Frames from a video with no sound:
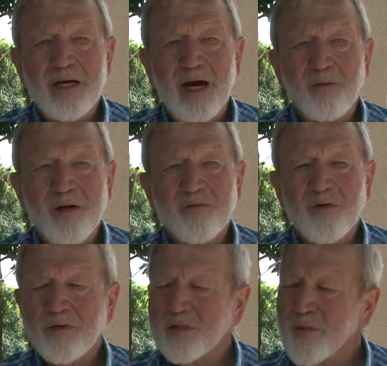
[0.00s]
I went
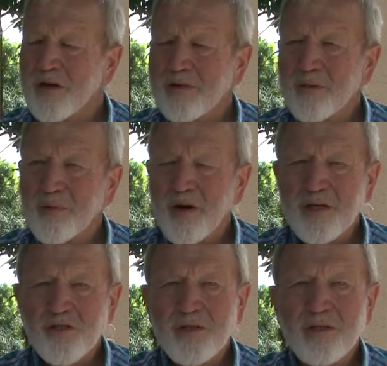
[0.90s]
through a spirit of
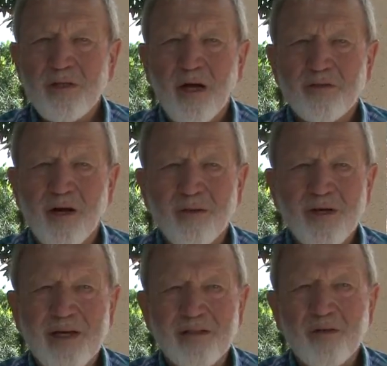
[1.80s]
depression. I'll try to
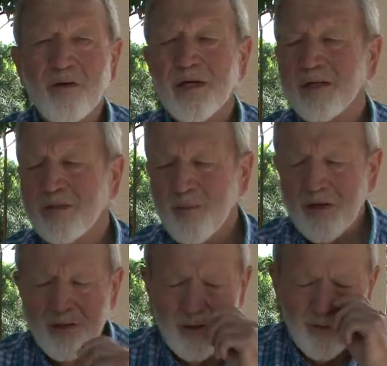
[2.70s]
make this quick, a
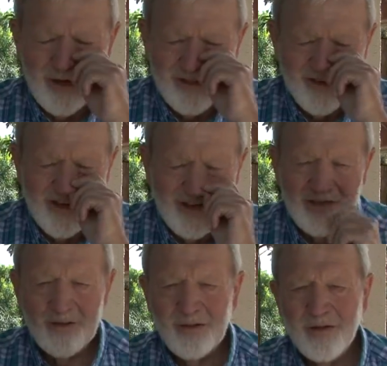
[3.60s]
spirit of depression, or, you
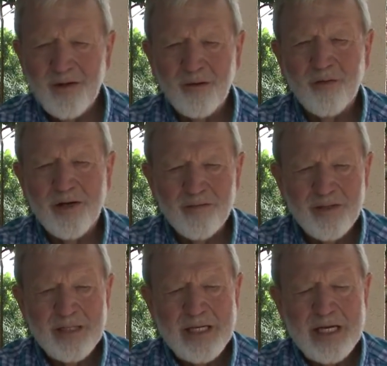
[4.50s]
know, whatever,
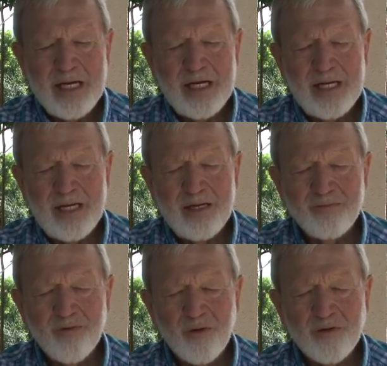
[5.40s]

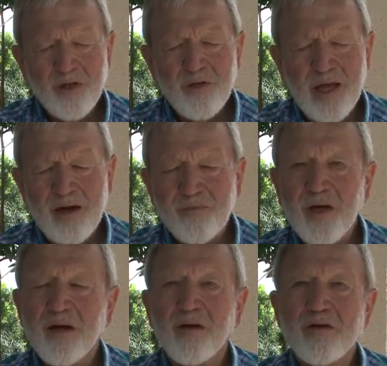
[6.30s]
for 2.5
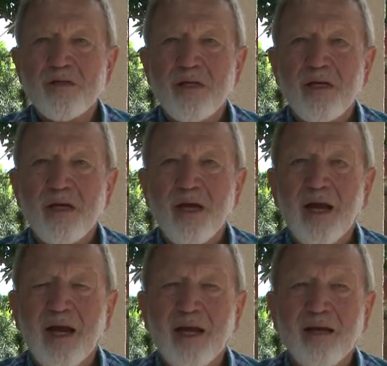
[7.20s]
years.
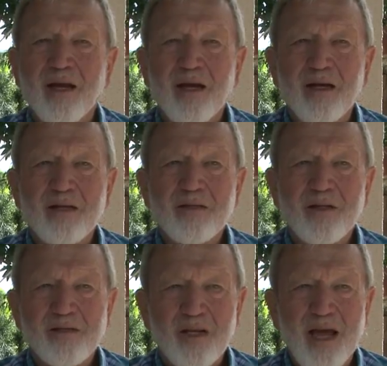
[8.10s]
And
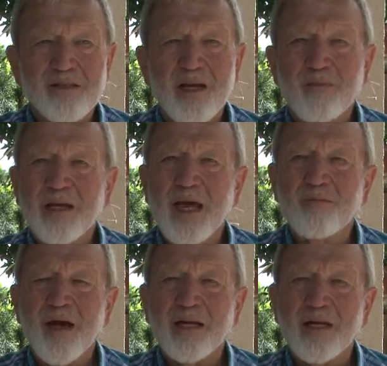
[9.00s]
this last time I came
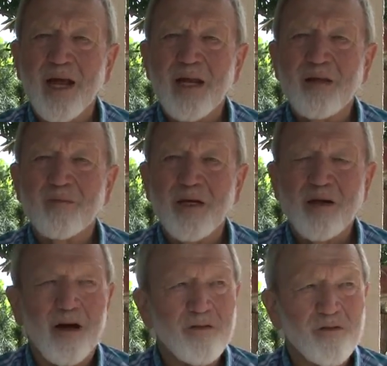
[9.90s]
back to Haiti, my
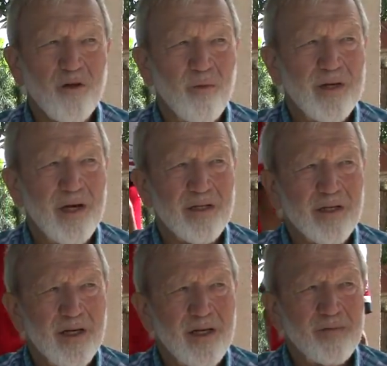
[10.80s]
doctors told me not to
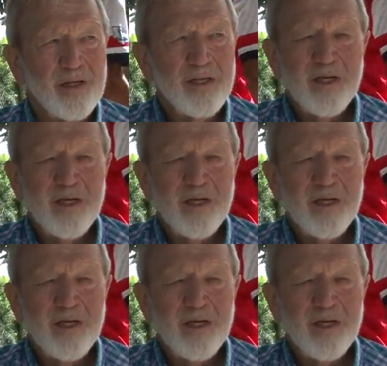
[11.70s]
come.